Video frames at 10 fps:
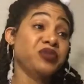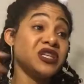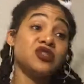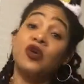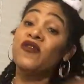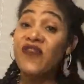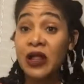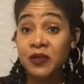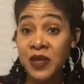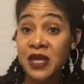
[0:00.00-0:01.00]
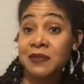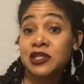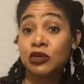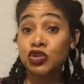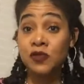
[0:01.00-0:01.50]
Please go follow me in my
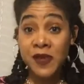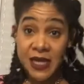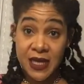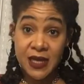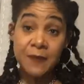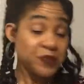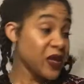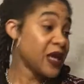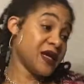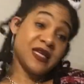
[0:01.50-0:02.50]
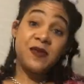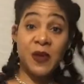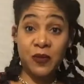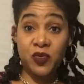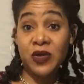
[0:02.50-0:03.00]
social media. Keep
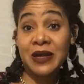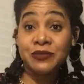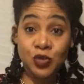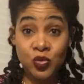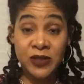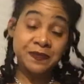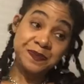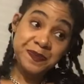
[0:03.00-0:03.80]
up with what I'm doing.